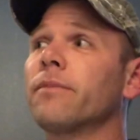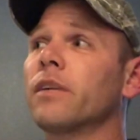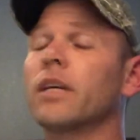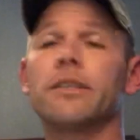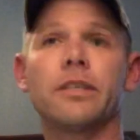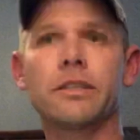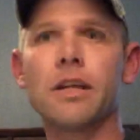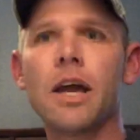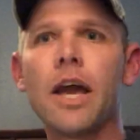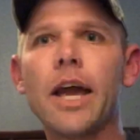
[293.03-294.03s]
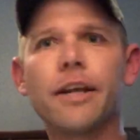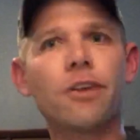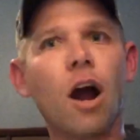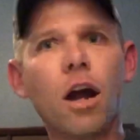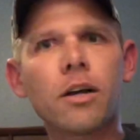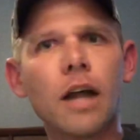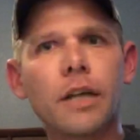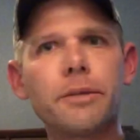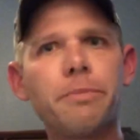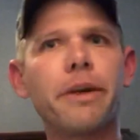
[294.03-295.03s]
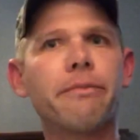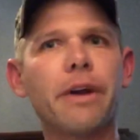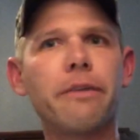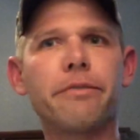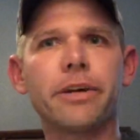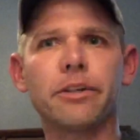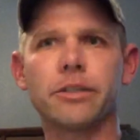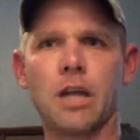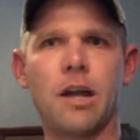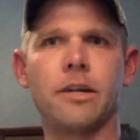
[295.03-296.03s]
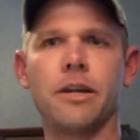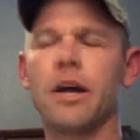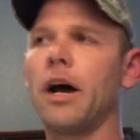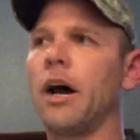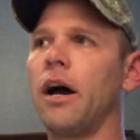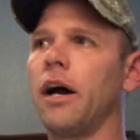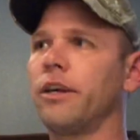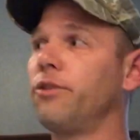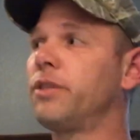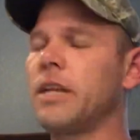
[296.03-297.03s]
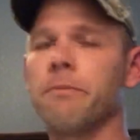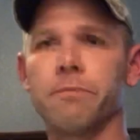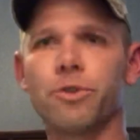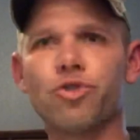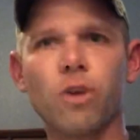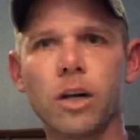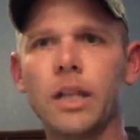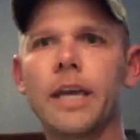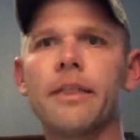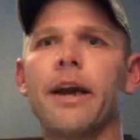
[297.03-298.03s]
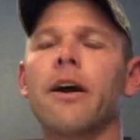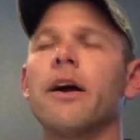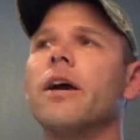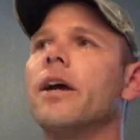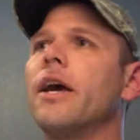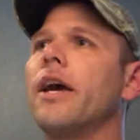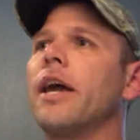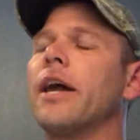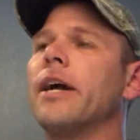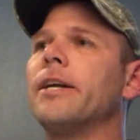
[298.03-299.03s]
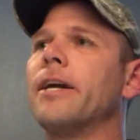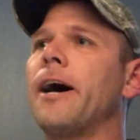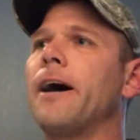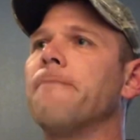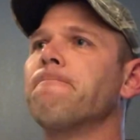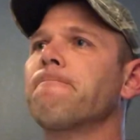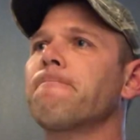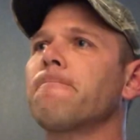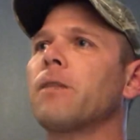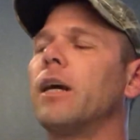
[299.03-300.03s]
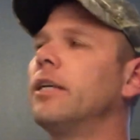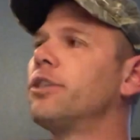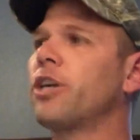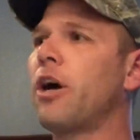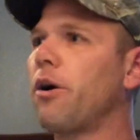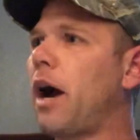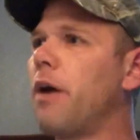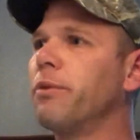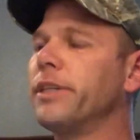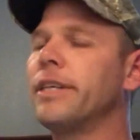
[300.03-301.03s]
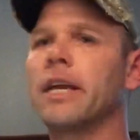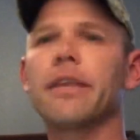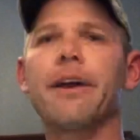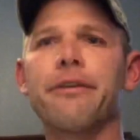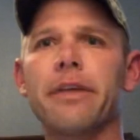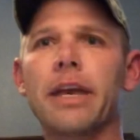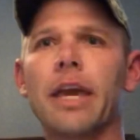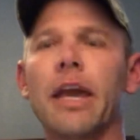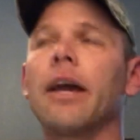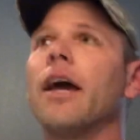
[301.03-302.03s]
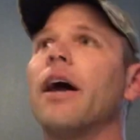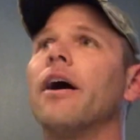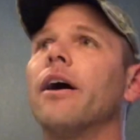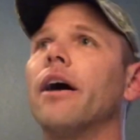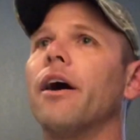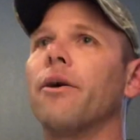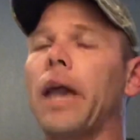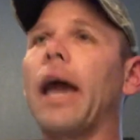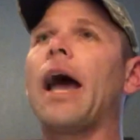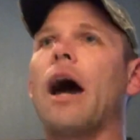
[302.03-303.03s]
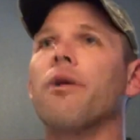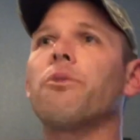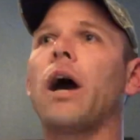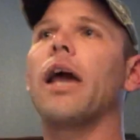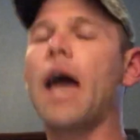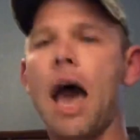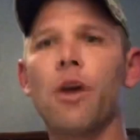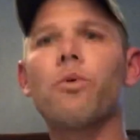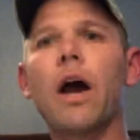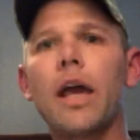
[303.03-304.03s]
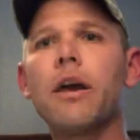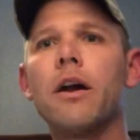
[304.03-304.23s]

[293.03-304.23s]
because it's hard not to be afraid for your son. You see him struggling there, and And so I was sitting there thinking, okay, how do I